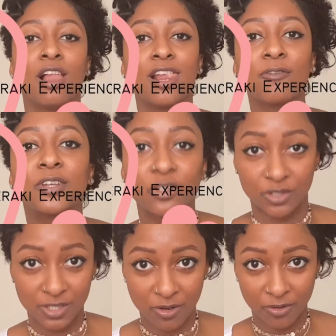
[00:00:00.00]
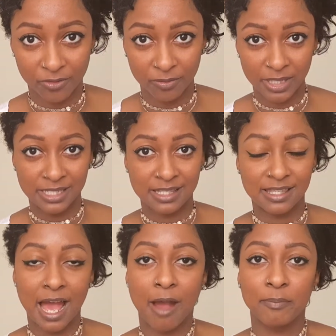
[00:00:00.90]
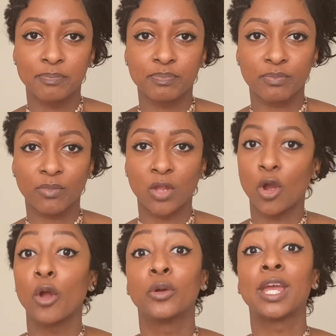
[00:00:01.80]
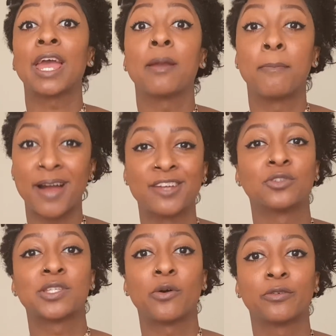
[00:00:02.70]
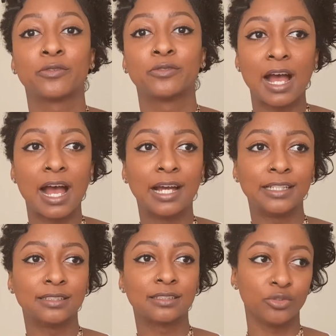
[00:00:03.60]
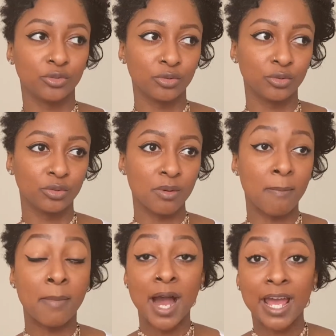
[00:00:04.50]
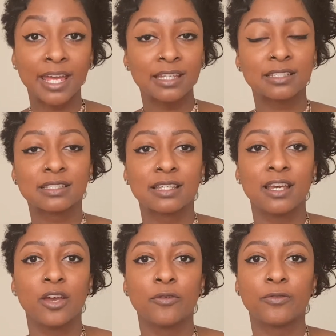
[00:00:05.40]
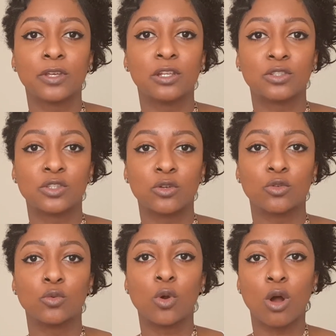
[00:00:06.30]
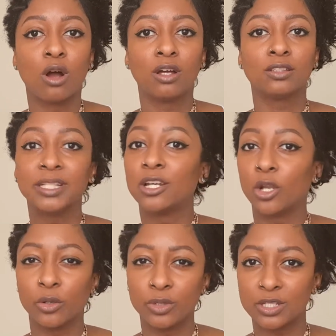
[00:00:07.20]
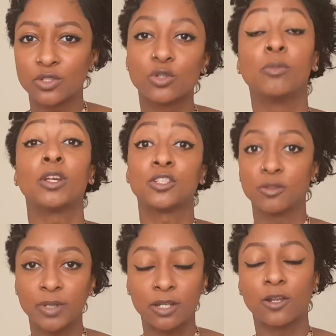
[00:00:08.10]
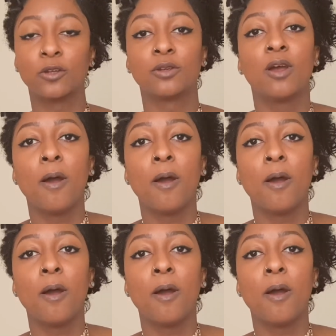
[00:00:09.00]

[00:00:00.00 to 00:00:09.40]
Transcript: Loving yourself means that you're okay by yourself, and you might feel as though you can't be alone, it's too much to be alone,